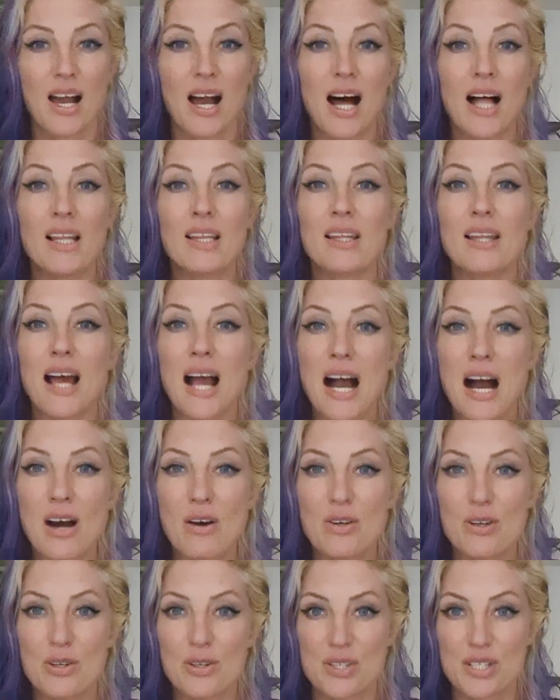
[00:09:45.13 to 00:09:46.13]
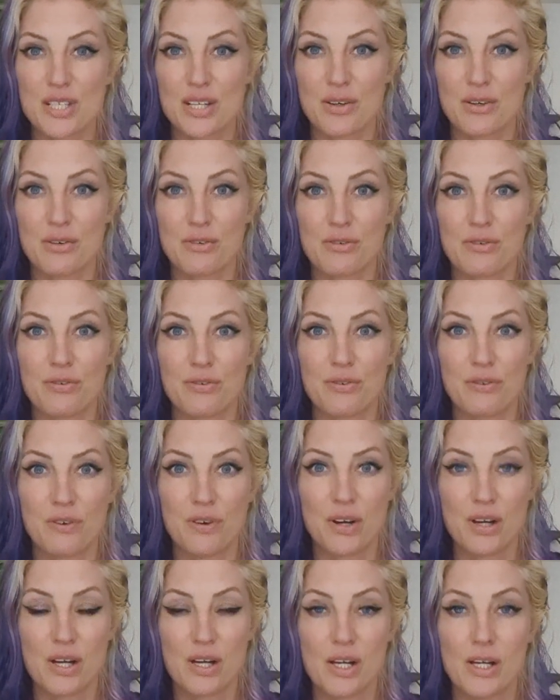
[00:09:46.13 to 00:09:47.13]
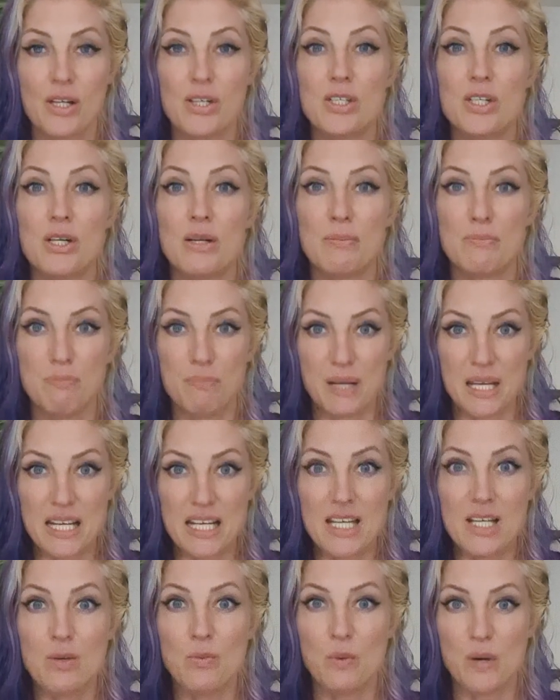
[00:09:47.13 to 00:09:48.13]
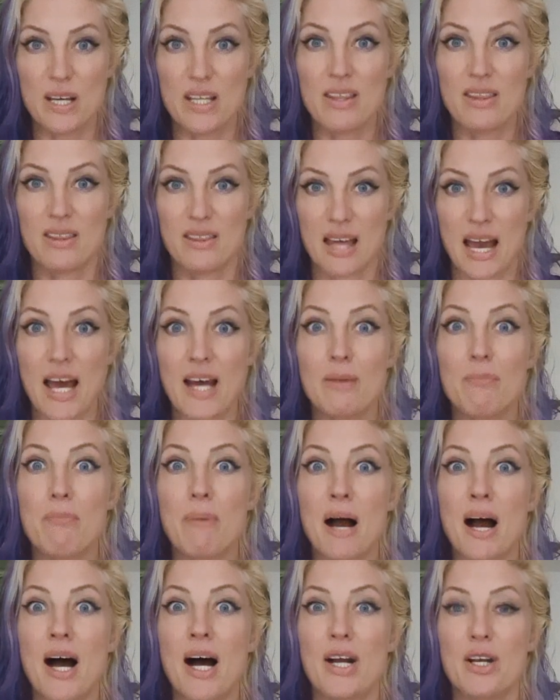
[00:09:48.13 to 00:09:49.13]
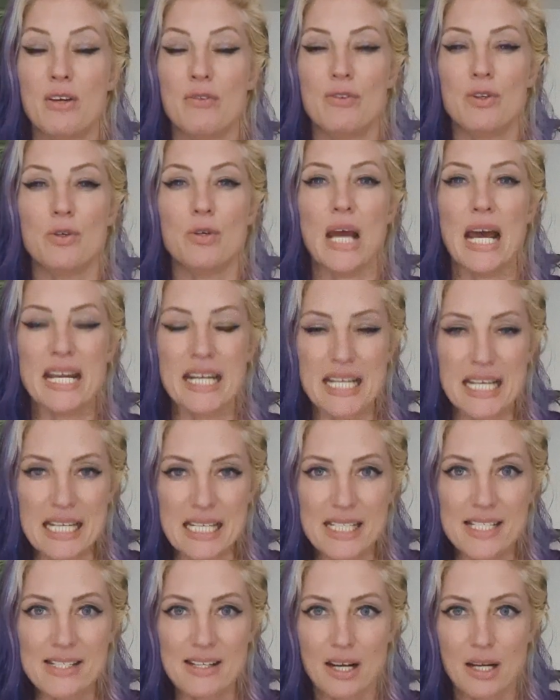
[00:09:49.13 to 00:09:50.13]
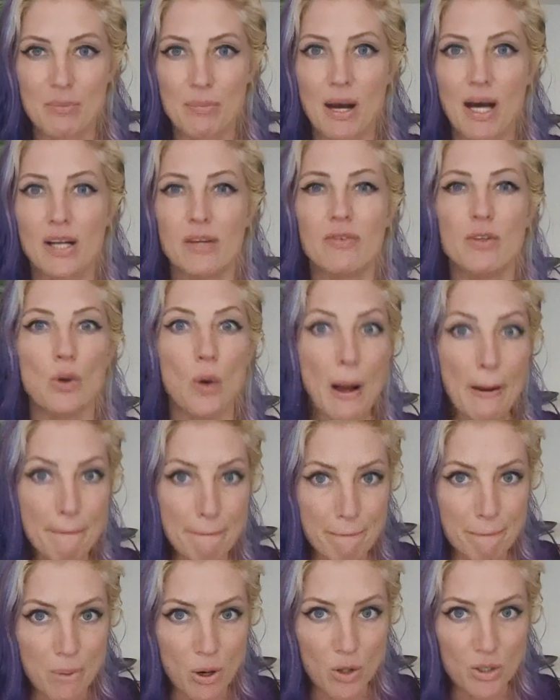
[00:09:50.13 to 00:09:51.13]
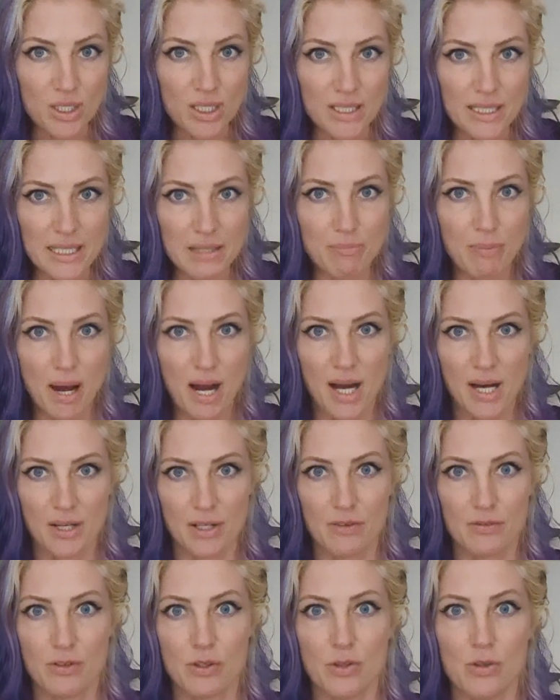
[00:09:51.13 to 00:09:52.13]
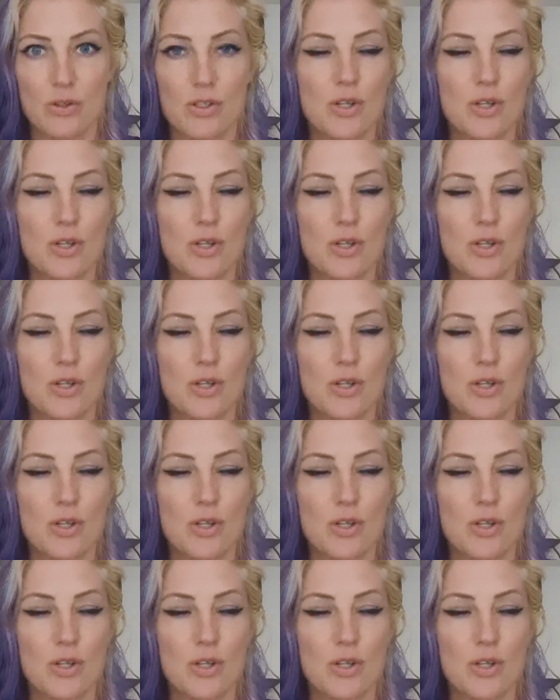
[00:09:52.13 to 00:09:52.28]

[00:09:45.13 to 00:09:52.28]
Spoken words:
allow yourself to be with that part of you, an inside part of you, a bodily part of you.